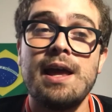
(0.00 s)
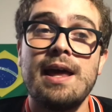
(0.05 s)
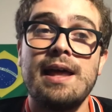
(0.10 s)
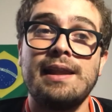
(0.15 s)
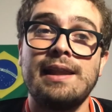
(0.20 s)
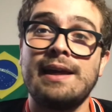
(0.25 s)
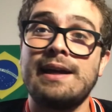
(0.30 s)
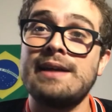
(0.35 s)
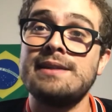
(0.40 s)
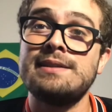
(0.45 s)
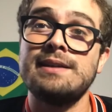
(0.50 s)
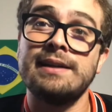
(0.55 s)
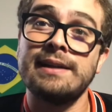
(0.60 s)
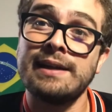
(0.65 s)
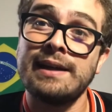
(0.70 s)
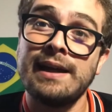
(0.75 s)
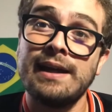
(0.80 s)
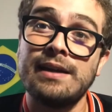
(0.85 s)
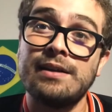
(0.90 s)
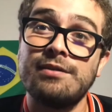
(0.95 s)
Like I said
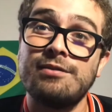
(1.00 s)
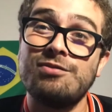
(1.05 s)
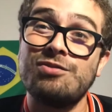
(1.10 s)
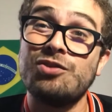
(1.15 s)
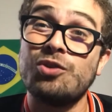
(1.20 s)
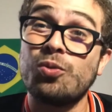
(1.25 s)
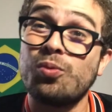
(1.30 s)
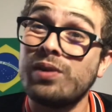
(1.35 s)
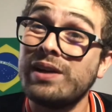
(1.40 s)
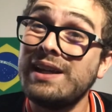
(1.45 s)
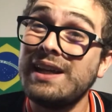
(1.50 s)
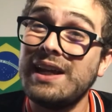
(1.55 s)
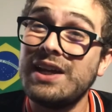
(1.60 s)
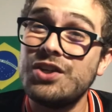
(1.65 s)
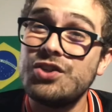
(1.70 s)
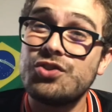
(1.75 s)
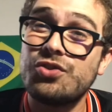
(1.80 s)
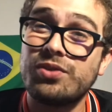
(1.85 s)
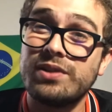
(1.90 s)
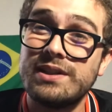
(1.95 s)
again, 3
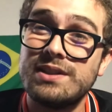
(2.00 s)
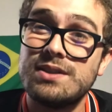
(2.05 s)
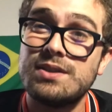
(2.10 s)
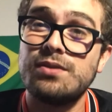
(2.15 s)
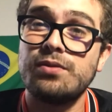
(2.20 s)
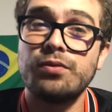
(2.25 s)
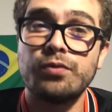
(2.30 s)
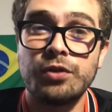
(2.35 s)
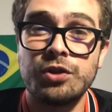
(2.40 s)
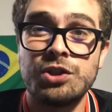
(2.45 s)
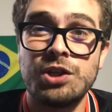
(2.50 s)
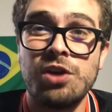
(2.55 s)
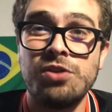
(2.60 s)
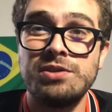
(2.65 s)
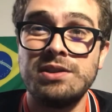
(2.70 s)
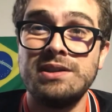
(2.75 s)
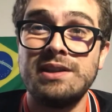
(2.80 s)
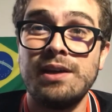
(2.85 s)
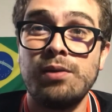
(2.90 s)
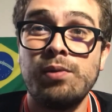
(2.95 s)
injuries for Chelsea today.